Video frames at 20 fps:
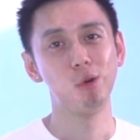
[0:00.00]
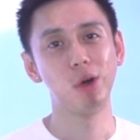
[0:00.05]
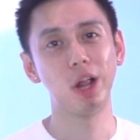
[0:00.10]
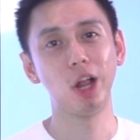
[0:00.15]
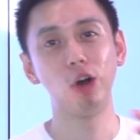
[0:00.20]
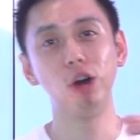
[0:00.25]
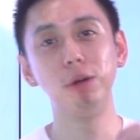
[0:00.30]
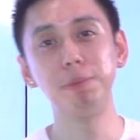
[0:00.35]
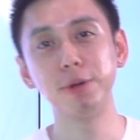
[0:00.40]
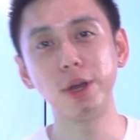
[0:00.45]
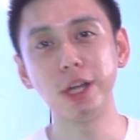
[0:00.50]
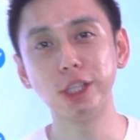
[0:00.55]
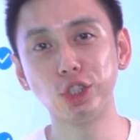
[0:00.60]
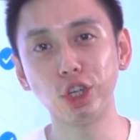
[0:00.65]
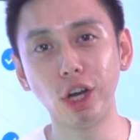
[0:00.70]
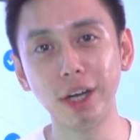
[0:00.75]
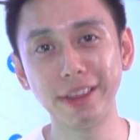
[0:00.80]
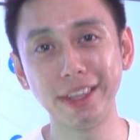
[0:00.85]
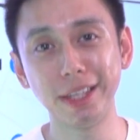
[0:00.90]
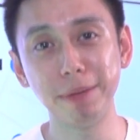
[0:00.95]
Well, I hope you
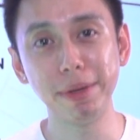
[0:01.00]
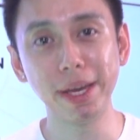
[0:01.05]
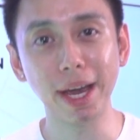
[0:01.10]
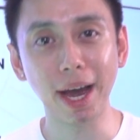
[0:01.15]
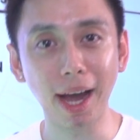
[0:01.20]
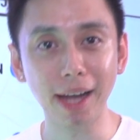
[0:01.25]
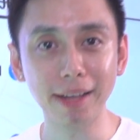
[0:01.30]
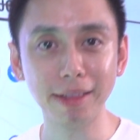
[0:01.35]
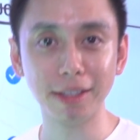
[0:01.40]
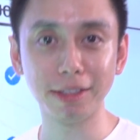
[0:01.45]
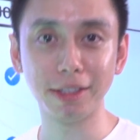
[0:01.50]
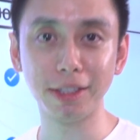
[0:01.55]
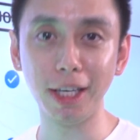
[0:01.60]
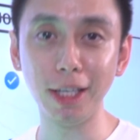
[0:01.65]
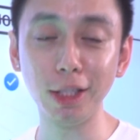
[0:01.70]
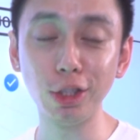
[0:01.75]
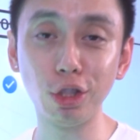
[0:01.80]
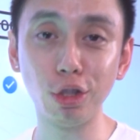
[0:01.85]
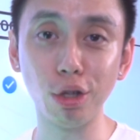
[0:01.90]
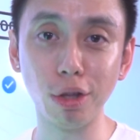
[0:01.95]
enjoyed the behind the
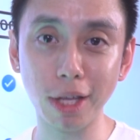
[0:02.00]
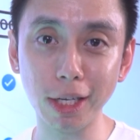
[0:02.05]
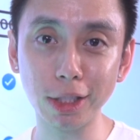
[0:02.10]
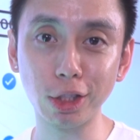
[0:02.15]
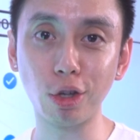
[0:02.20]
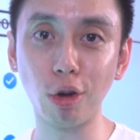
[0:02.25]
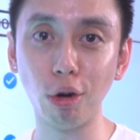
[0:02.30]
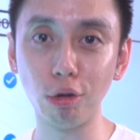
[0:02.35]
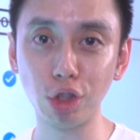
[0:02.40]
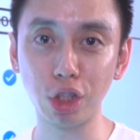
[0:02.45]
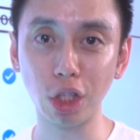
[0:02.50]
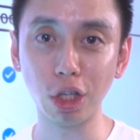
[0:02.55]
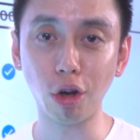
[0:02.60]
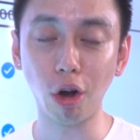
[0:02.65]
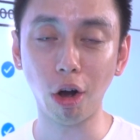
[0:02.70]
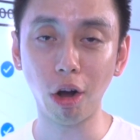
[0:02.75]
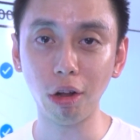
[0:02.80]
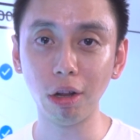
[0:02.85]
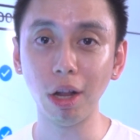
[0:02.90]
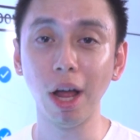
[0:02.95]
scenes to this coaching
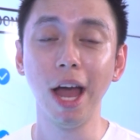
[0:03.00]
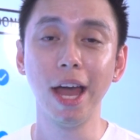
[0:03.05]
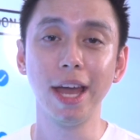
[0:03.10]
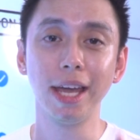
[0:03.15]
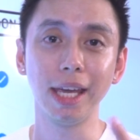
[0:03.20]
call.